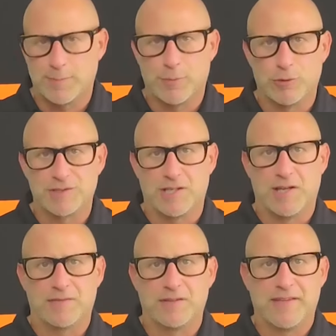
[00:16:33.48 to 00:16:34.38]
the person,
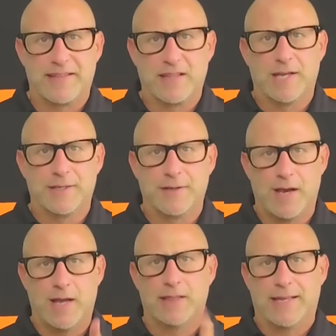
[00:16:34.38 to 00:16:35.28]
not the deadline.
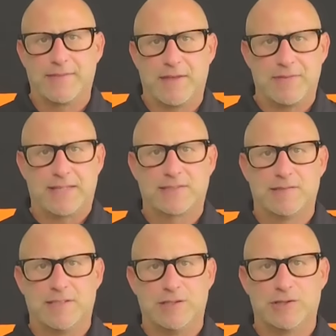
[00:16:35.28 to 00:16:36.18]
I like that. That's a
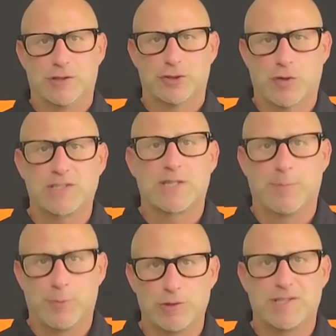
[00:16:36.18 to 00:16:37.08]
t-shirt. Trust the
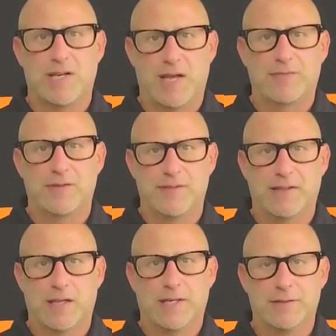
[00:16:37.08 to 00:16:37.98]
person, not the
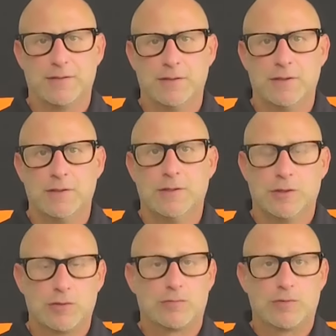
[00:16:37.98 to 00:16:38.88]
deadline.
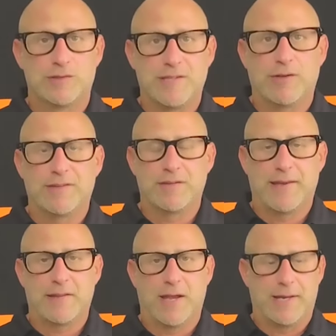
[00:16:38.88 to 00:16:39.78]
Because they'll hit the
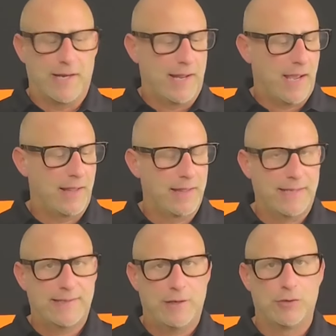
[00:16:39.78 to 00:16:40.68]
deadline. And I
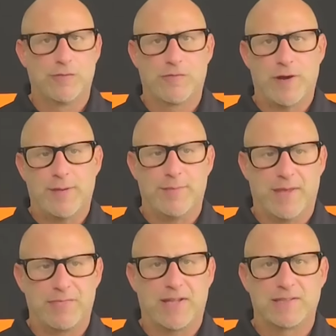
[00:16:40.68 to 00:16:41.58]
liked how you framed
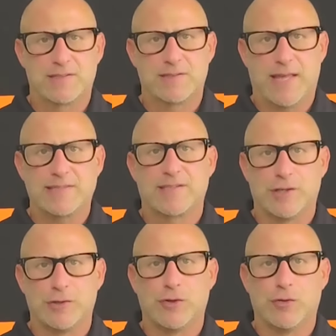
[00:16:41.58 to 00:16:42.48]
that. That's an
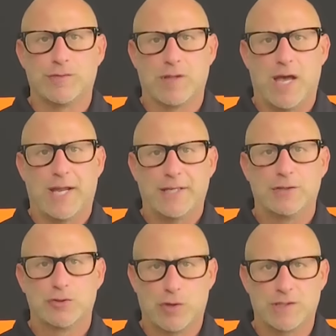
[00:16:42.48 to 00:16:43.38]
adult line.
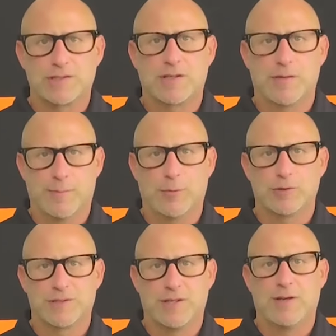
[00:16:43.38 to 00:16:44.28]
Trust the
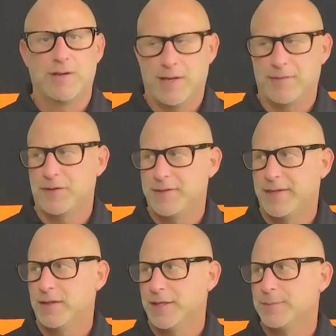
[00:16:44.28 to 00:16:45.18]
person, not the
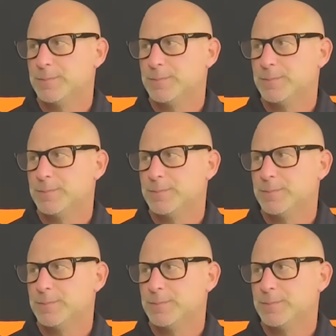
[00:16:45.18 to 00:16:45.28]
deadline.